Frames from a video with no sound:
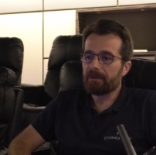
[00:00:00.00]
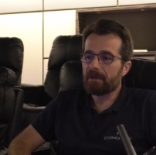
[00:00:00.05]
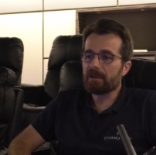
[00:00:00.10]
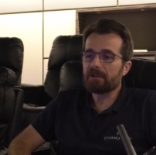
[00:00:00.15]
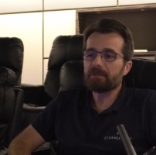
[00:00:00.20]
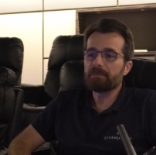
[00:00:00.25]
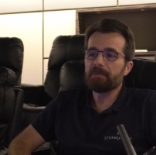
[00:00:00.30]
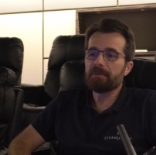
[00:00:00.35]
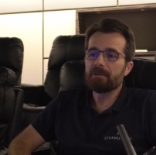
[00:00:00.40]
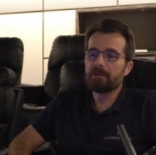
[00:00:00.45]
there
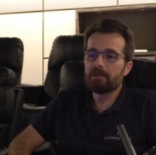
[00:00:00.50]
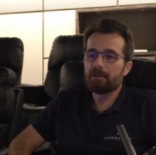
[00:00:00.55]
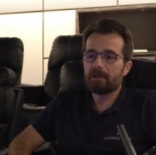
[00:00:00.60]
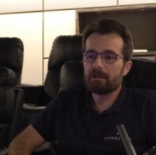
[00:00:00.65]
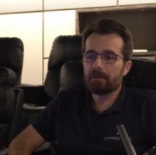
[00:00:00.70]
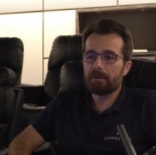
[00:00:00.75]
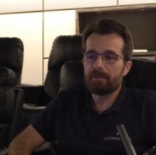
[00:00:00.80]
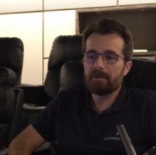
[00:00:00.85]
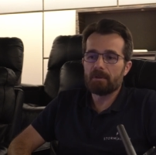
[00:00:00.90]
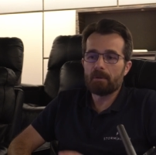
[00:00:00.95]
has been a
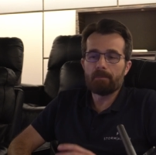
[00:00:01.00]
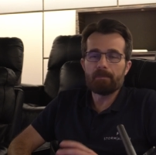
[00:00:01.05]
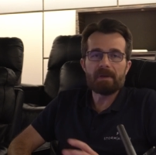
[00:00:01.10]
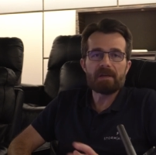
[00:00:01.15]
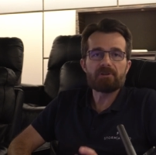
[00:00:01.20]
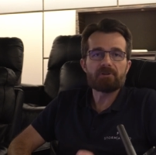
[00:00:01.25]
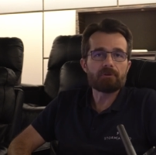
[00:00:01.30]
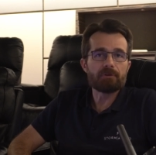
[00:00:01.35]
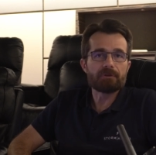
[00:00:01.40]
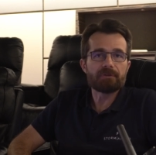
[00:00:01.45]
lot i mean a
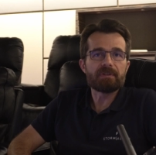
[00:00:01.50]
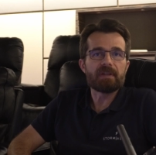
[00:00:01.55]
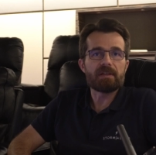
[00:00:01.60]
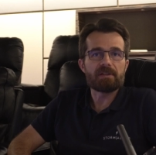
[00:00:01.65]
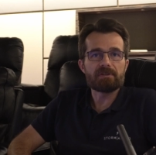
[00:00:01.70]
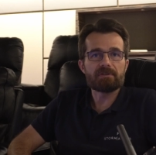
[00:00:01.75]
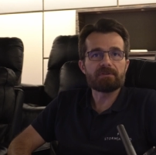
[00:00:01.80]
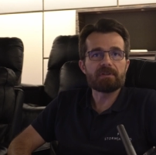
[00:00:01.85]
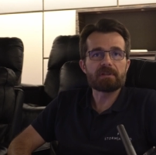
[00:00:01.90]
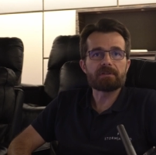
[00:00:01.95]
big
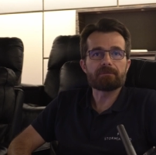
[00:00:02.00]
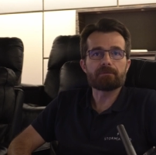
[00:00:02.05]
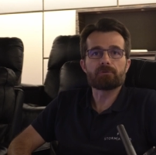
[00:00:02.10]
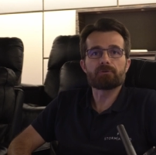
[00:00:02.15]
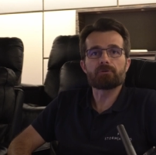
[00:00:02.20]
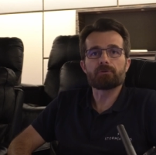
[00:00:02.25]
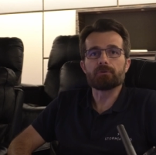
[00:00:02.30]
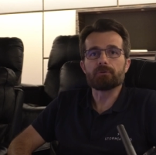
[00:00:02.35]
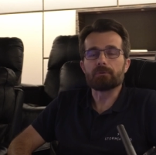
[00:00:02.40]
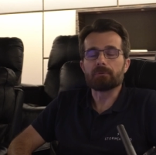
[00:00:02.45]
shortage that's for
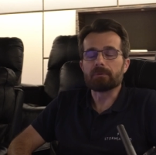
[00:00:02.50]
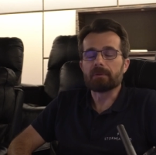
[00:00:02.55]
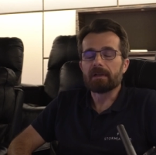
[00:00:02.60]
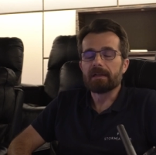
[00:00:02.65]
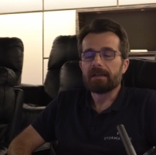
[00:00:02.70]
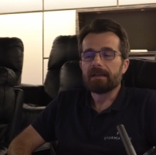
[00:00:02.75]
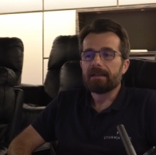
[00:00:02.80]
sure